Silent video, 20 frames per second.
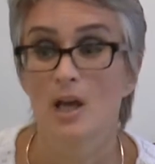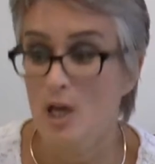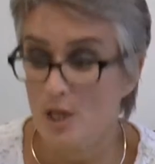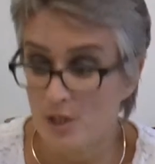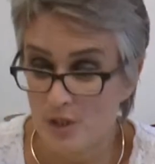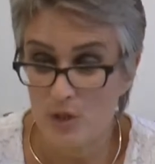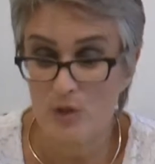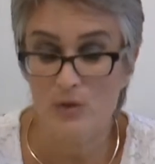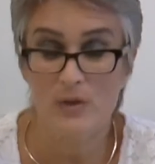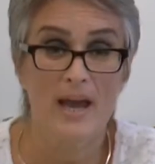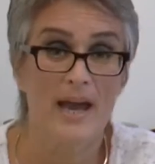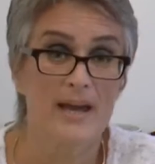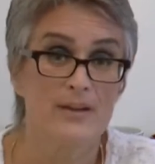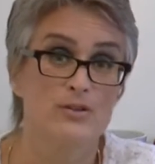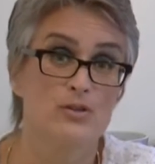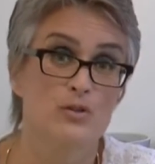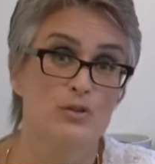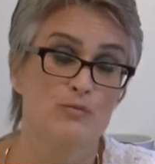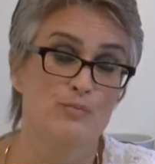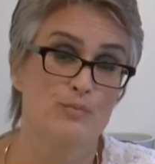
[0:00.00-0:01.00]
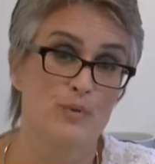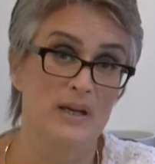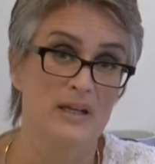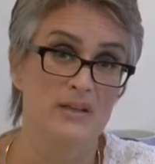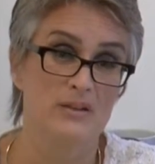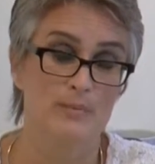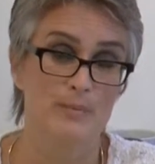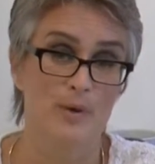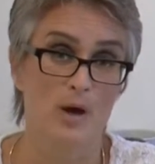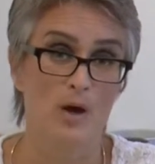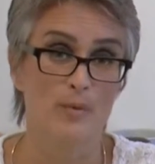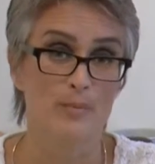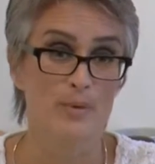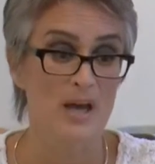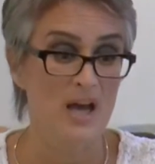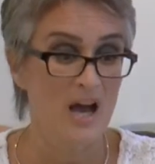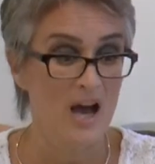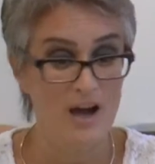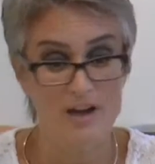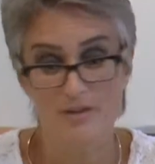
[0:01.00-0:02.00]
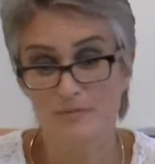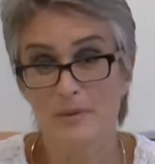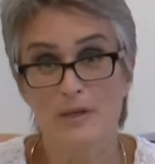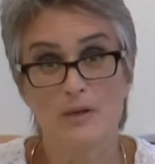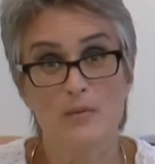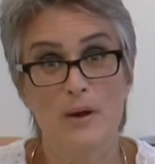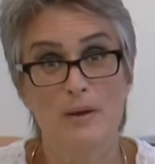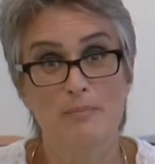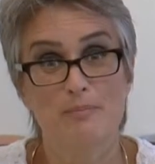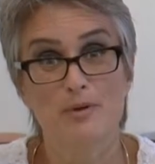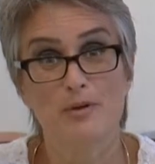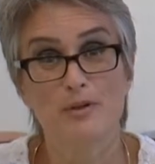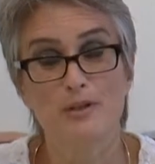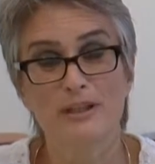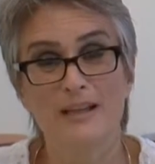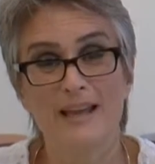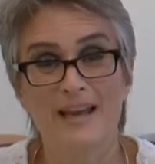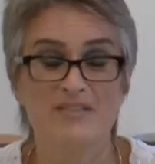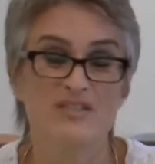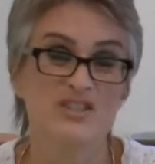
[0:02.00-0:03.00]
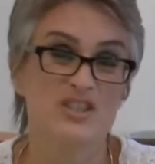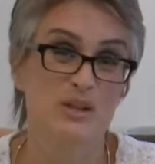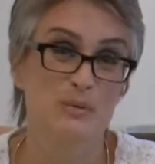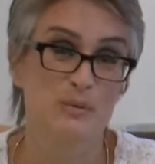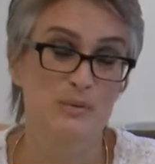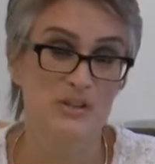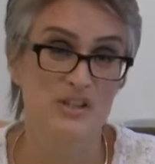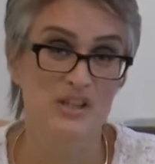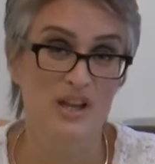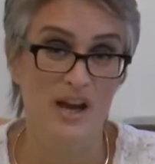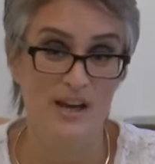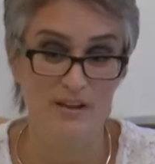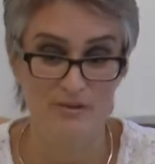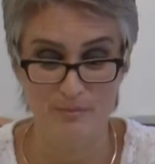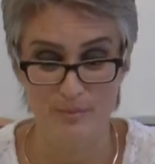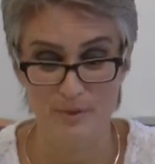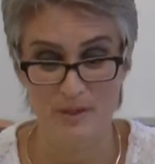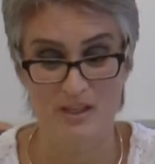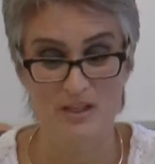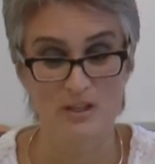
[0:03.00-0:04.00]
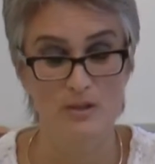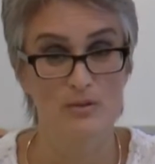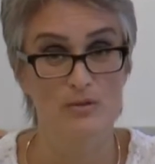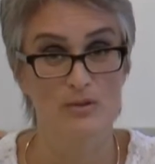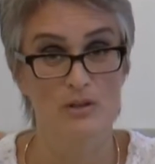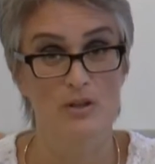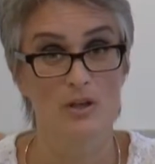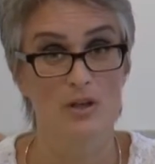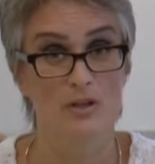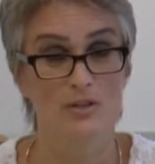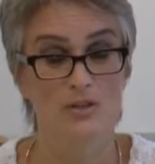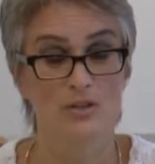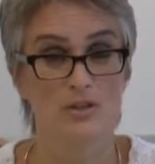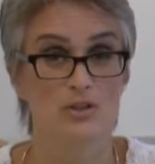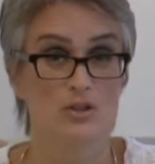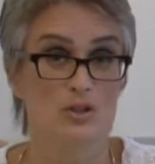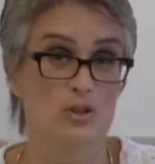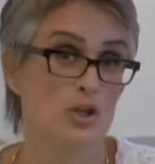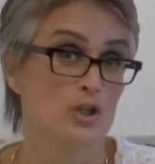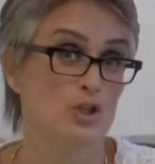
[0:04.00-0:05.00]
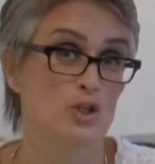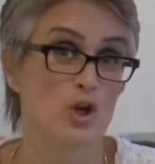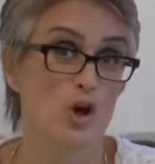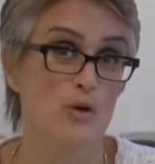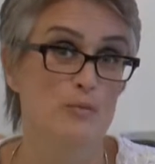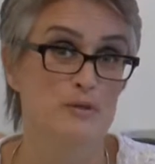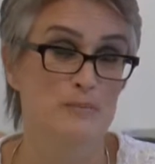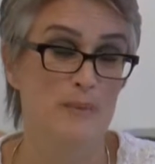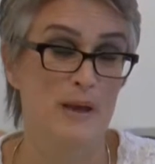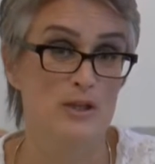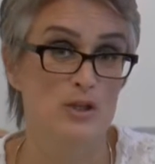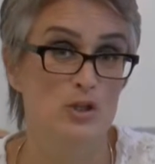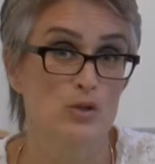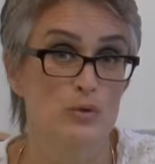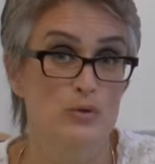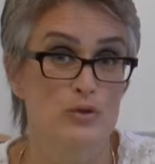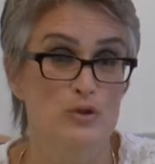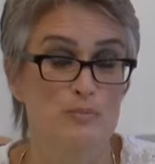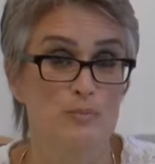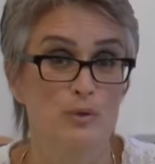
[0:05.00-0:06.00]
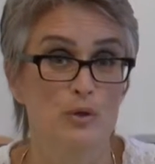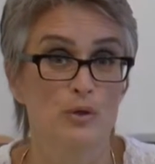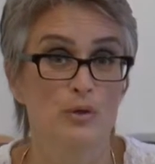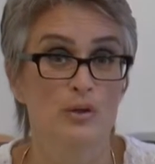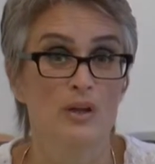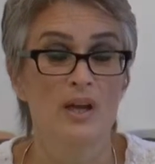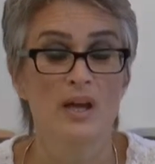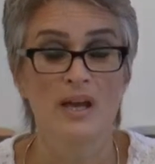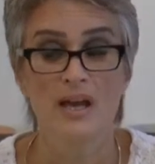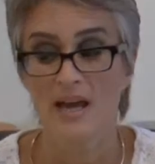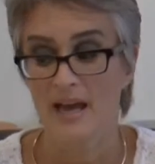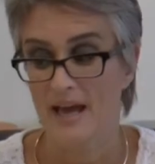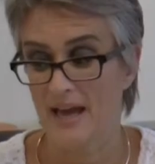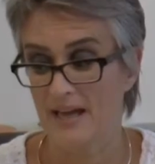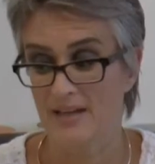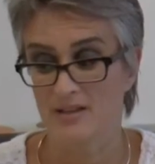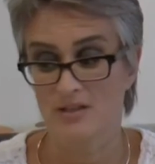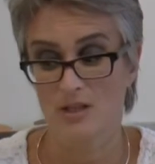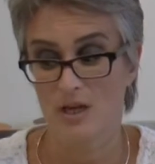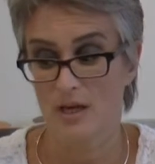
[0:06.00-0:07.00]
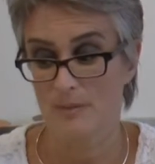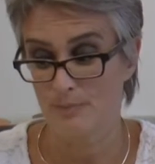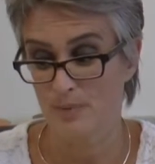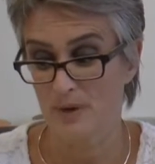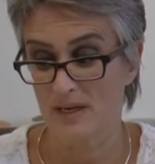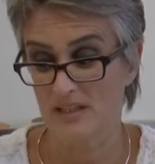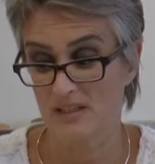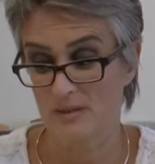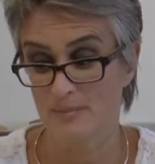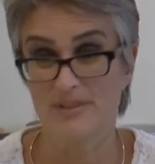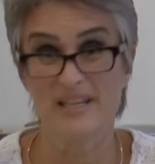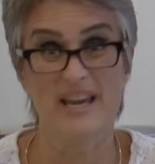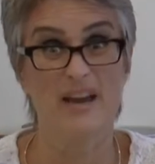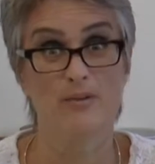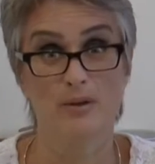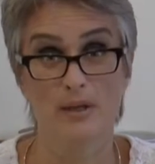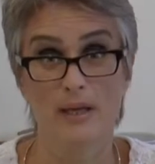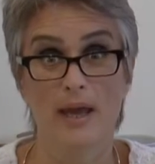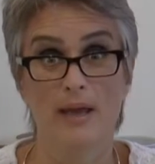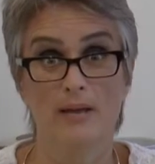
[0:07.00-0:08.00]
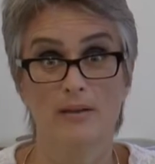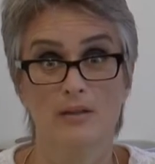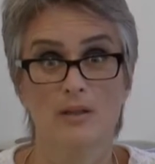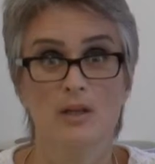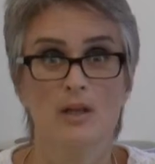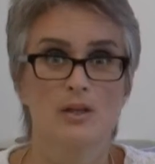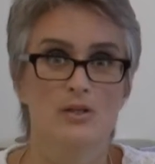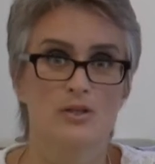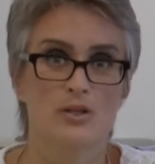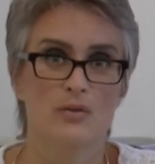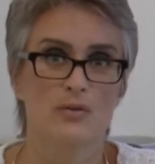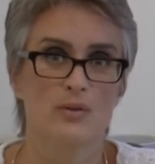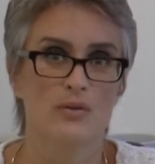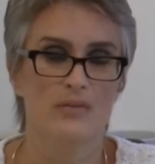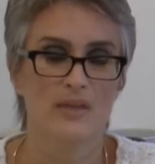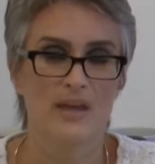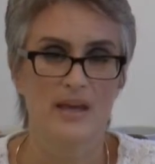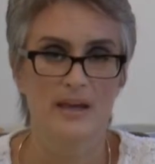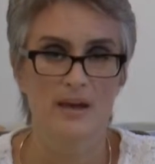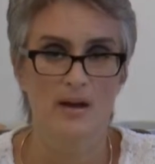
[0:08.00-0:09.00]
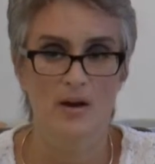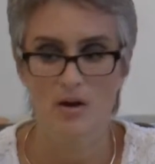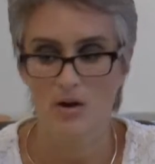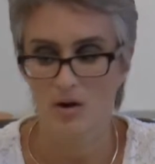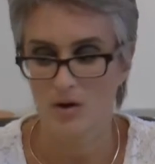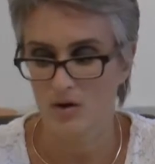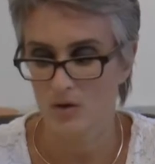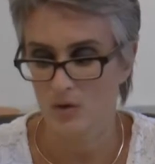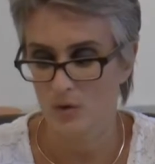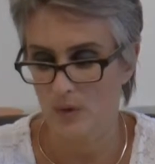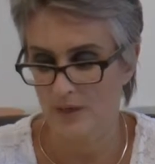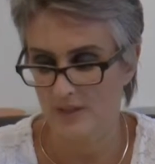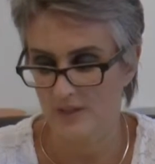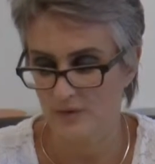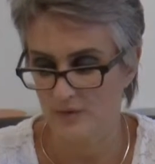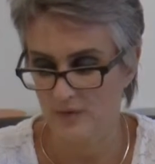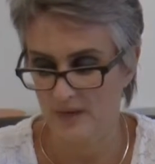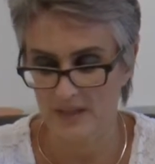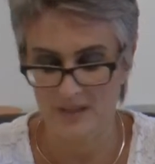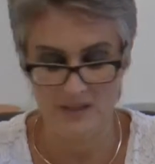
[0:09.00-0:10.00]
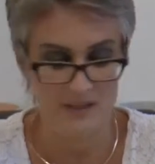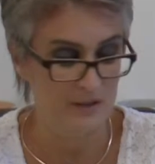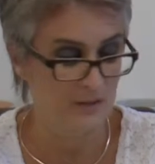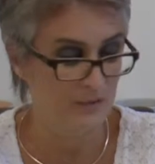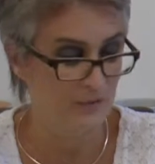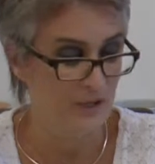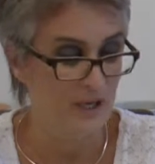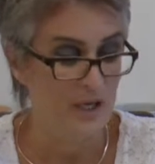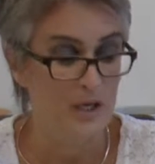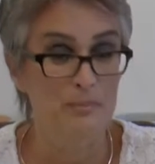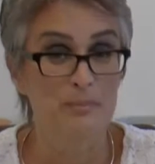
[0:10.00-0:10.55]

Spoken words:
So you can sort of break them up. I've been quite brutal. I haven't done it with a knife, but I use a sharp spatula or spoon, and I break them down again so that they are quite effective.